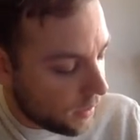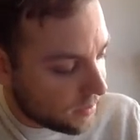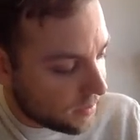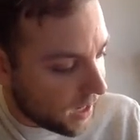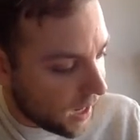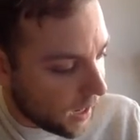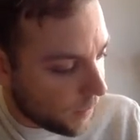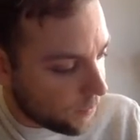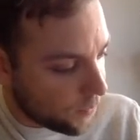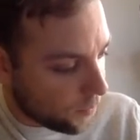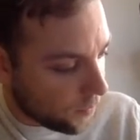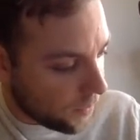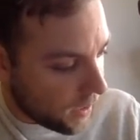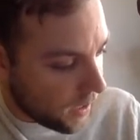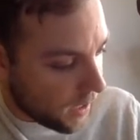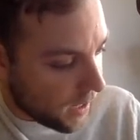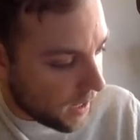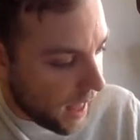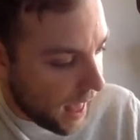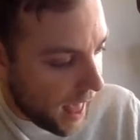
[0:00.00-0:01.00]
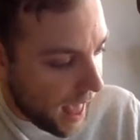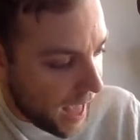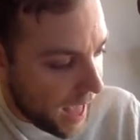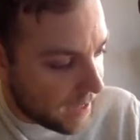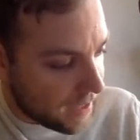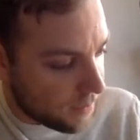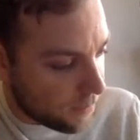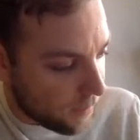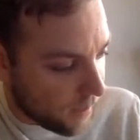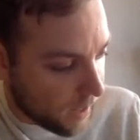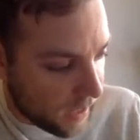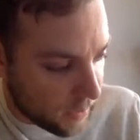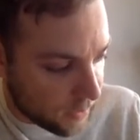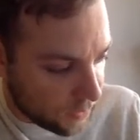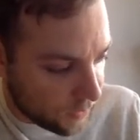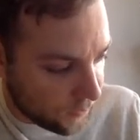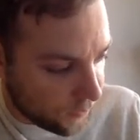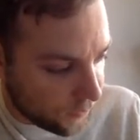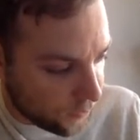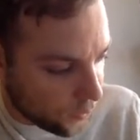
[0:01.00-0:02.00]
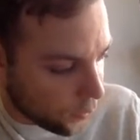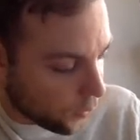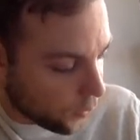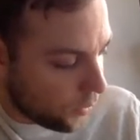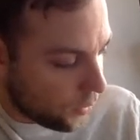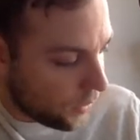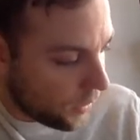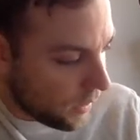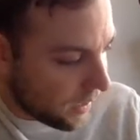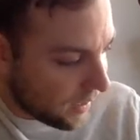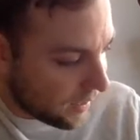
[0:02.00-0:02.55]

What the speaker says: times by x minus 4